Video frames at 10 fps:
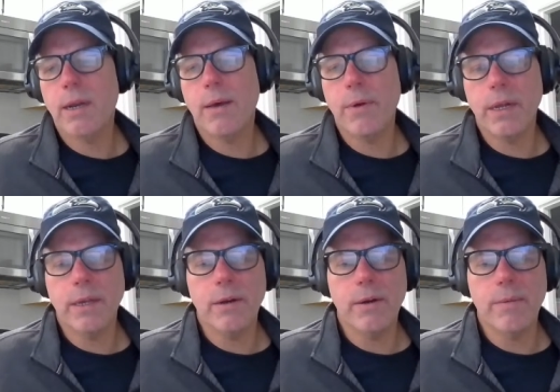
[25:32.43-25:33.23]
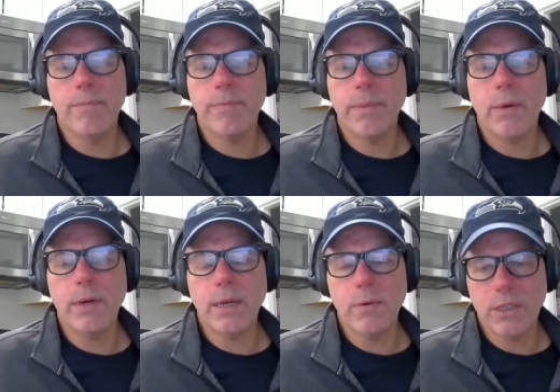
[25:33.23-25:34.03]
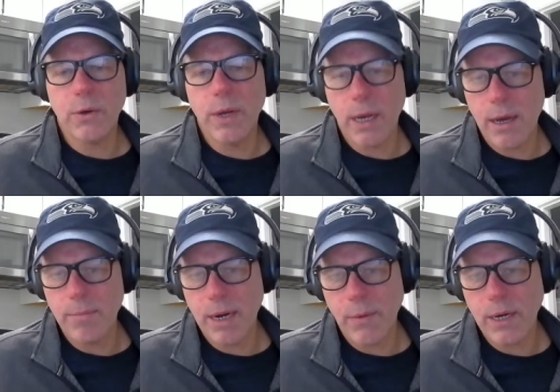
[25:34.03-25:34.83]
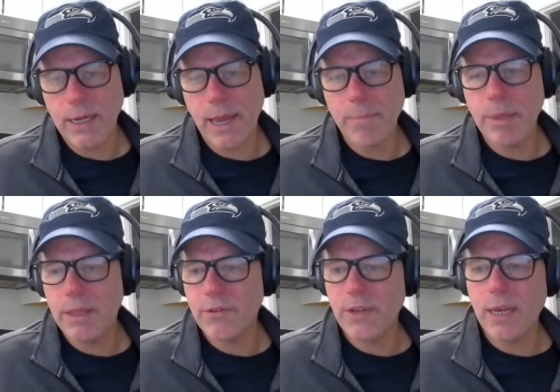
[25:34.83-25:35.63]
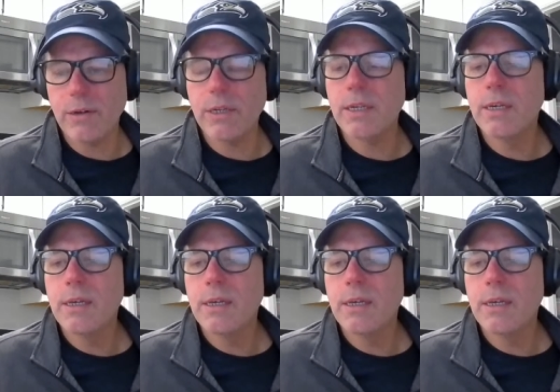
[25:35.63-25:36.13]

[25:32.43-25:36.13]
I want to hear what's going on, but I want to dampen the sound.